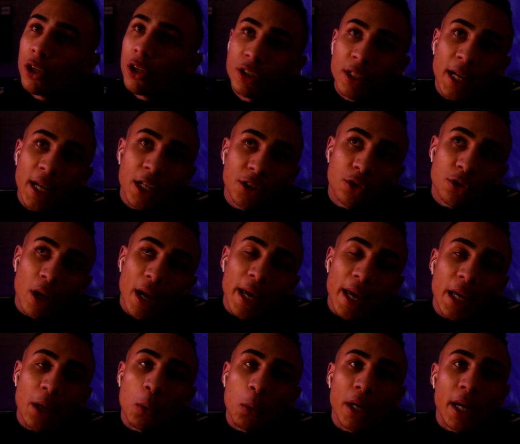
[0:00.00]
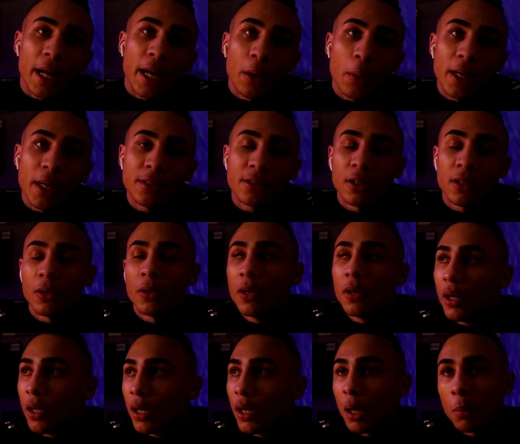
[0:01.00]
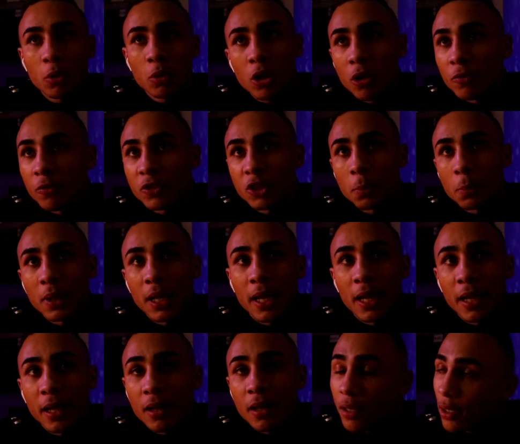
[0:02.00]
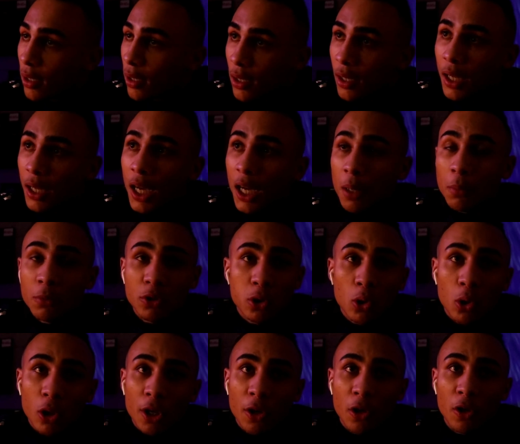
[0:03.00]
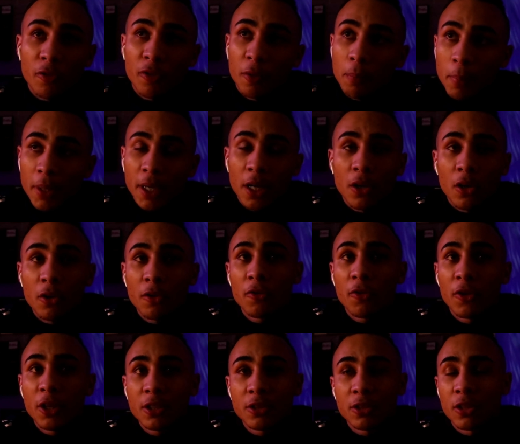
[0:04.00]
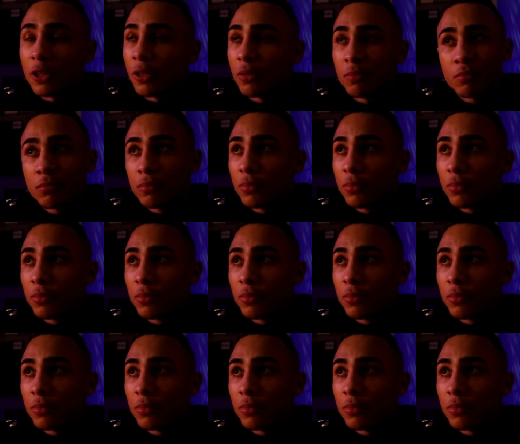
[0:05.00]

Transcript: I was a natural 81 anyway, so I'm comfortable at it, and I'm tall enough and big enough for it, so.